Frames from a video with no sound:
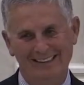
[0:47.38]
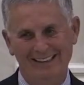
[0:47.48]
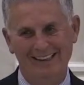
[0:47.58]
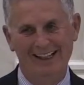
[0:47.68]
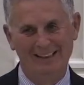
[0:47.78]

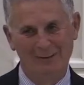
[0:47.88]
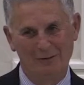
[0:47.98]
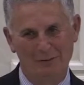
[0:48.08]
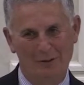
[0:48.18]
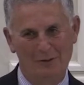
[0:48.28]
And then I get the
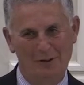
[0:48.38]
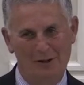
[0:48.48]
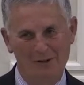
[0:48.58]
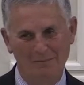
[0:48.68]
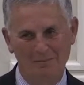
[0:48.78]
phone
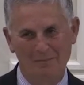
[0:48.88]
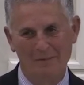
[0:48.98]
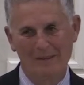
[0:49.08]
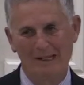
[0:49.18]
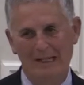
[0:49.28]
call.
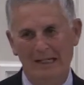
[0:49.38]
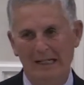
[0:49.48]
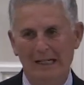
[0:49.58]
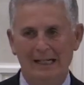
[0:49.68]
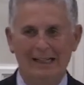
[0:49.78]

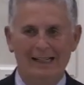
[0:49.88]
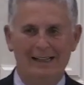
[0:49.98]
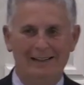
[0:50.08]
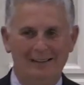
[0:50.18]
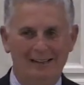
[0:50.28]

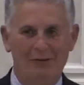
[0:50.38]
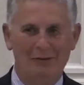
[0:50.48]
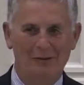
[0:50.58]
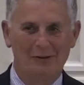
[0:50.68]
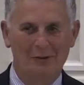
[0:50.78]
Uh, that
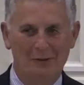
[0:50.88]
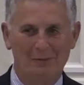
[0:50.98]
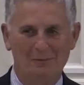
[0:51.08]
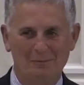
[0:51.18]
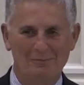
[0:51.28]
was a little
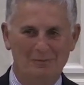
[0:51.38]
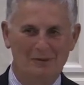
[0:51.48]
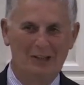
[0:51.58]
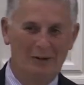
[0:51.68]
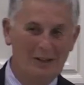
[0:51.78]

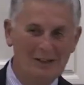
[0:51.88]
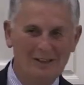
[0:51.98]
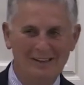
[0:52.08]
scary.